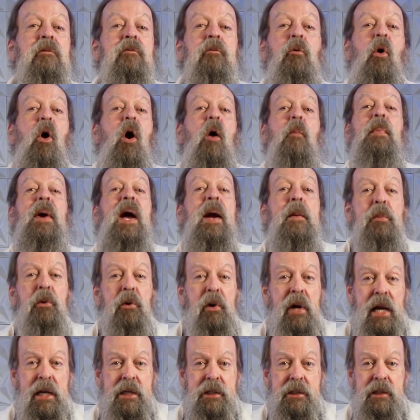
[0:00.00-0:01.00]

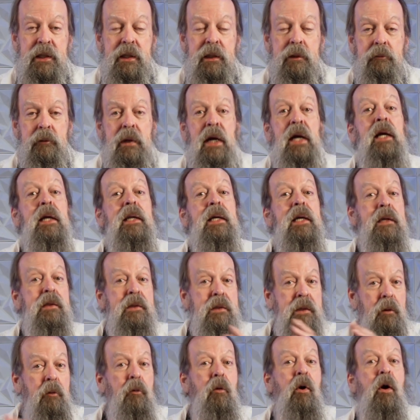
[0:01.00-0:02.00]
wallpaper engine. Well,
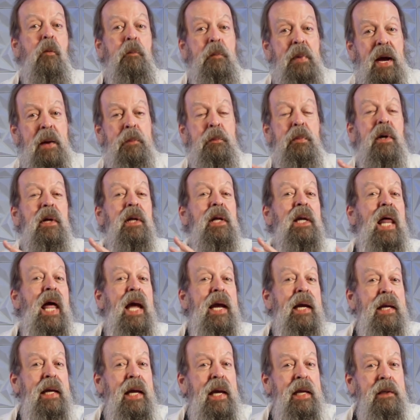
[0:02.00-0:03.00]
there's a wallpaper
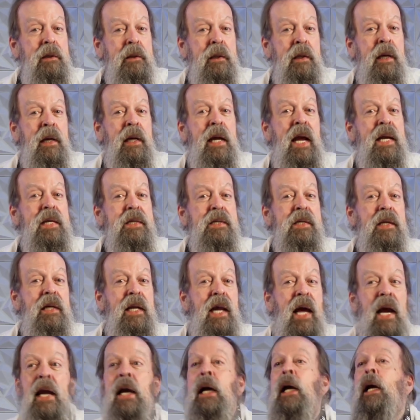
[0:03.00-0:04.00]
like engine
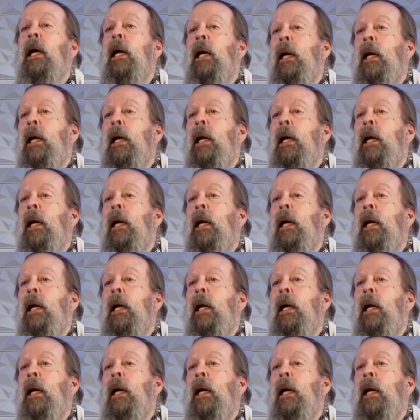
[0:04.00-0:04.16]
like,